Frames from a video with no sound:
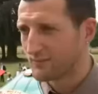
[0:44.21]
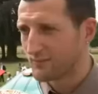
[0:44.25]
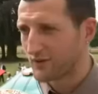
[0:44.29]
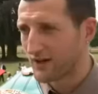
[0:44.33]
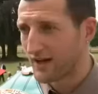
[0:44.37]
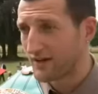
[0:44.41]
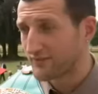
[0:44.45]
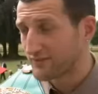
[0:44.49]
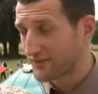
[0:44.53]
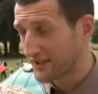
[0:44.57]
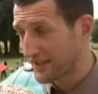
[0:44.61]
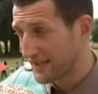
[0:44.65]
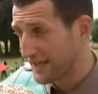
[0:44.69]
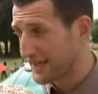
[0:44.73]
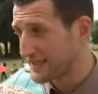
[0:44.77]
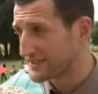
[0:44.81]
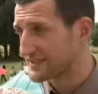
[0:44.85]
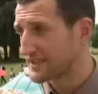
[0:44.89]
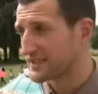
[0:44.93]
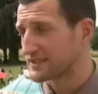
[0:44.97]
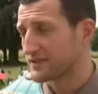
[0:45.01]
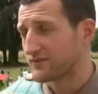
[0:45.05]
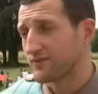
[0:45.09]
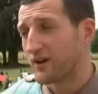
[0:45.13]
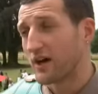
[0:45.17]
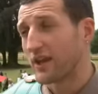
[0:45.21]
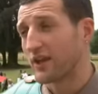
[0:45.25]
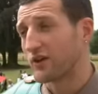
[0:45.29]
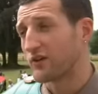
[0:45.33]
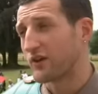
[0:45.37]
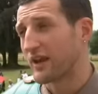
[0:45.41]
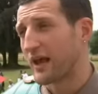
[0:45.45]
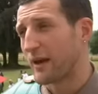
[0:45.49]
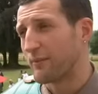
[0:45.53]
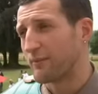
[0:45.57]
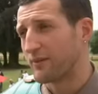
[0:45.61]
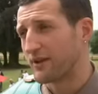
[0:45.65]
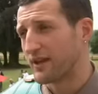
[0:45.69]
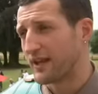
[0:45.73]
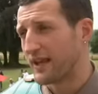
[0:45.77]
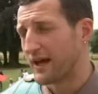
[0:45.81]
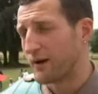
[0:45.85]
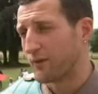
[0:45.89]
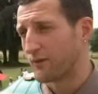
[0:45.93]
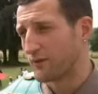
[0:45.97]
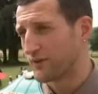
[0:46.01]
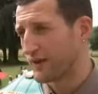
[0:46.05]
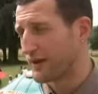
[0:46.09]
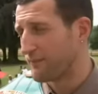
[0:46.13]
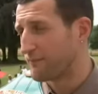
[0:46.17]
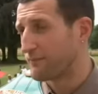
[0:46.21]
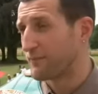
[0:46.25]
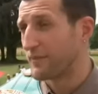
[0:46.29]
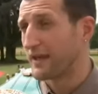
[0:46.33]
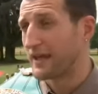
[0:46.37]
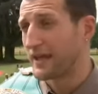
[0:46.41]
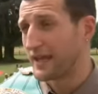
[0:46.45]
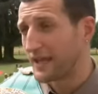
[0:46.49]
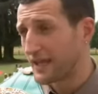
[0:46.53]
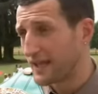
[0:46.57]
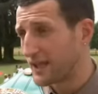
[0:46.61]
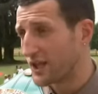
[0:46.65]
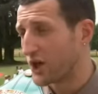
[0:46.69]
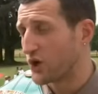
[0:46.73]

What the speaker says: But after this, that's a fight that could happen, and that will then be